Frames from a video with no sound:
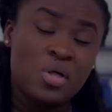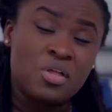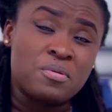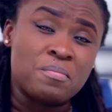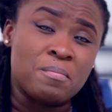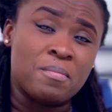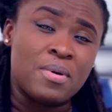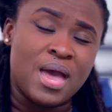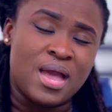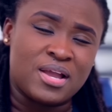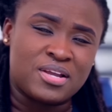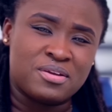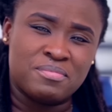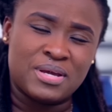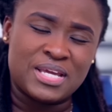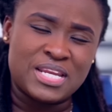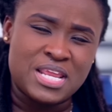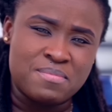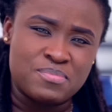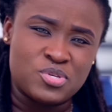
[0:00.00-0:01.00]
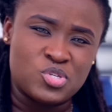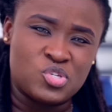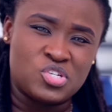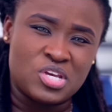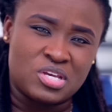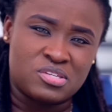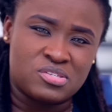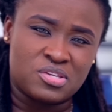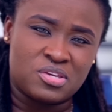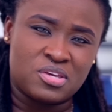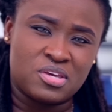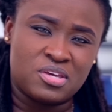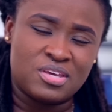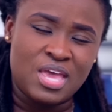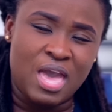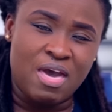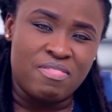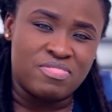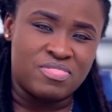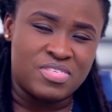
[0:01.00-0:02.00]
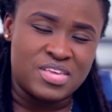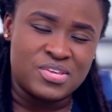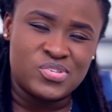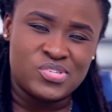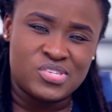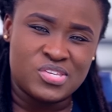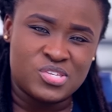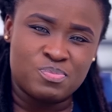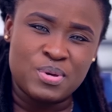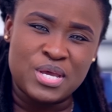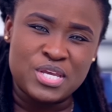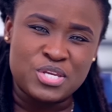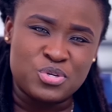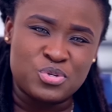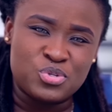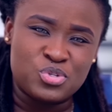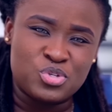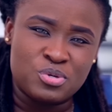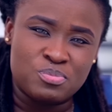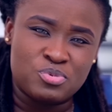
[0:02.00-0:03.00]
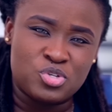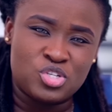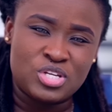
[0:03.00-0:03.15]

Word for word: Welcome back. My name is Jessica, and this is my YouTube